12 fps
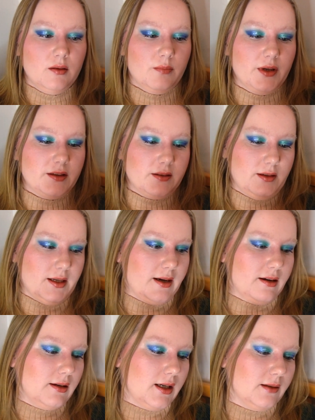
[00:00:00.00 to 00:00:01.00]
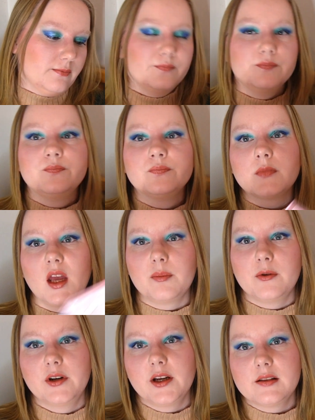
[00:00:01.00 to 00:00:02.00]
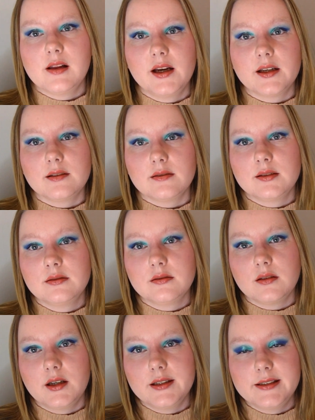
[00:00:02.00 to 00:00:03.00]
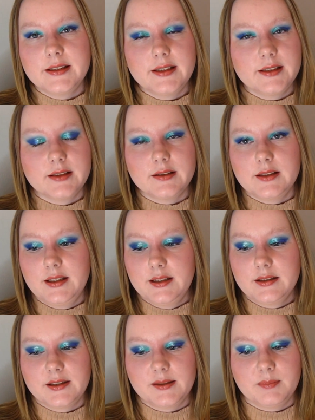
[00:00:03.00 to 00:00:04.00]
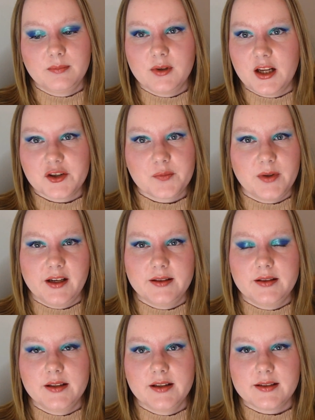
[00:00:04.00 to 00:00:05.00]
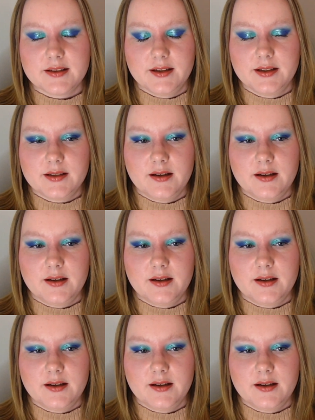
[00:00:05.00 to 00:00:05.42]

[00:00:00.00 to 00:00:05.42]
But yeah, a product like, I didn't need a blush palette this size.